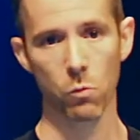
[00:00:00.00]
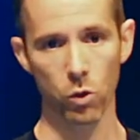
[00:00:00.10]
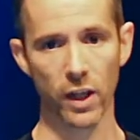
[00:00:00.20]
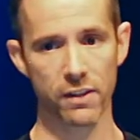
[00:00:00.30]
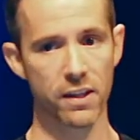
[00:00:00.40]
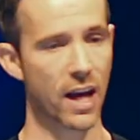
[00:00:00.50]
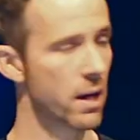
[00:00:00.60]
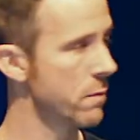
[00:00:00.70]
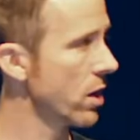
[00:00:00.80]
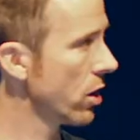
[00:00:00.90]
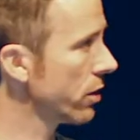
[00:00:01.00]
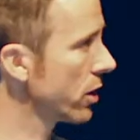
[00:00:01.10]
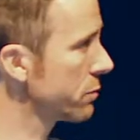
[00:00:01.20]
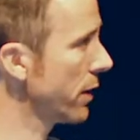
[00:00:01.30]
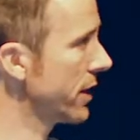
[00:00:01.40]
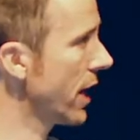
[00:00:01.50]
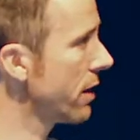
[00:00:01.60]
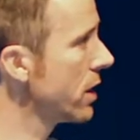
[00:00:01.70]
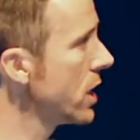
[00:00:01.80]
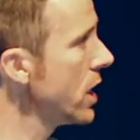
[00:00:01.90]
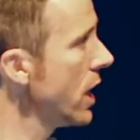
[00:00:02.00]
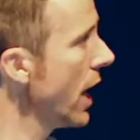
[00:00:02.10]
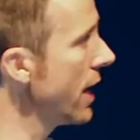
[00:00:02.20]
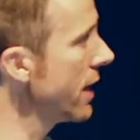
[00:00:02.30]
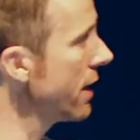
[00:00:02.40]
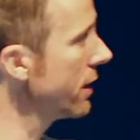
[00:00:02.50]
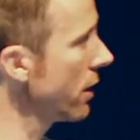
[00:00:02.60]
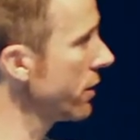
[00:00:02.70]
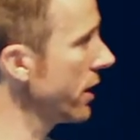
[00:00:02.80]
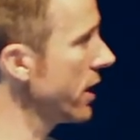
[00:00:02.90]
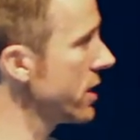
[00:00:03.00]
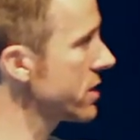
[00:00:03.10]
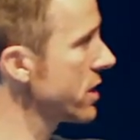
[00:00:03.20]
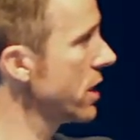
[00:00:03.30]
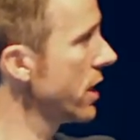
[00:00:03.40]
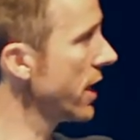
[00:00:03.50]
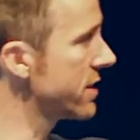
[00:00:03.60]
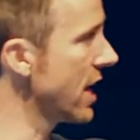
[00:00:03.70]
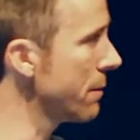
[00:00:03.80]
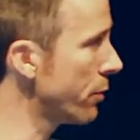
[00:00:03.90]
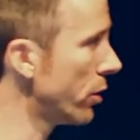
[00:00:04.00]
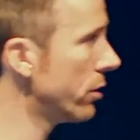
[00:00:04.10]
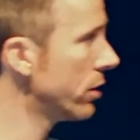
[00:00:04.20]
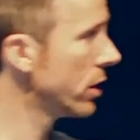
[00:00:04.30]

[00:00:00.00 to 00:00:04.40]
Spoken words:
We'll get to that in a minute. I'll explain that. And then the other thing is example.